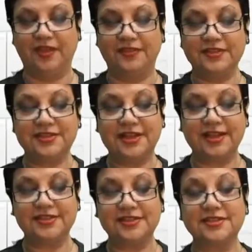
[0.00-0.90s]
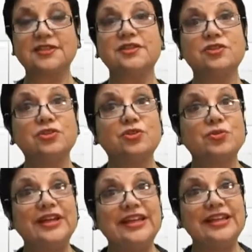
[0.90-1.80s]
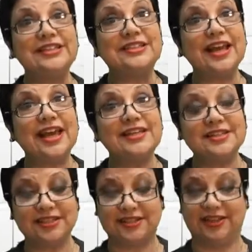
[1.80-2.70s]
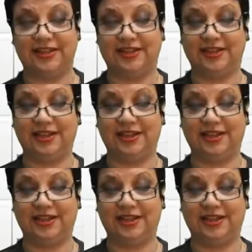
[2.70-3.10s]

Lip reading: This text is a concrete entity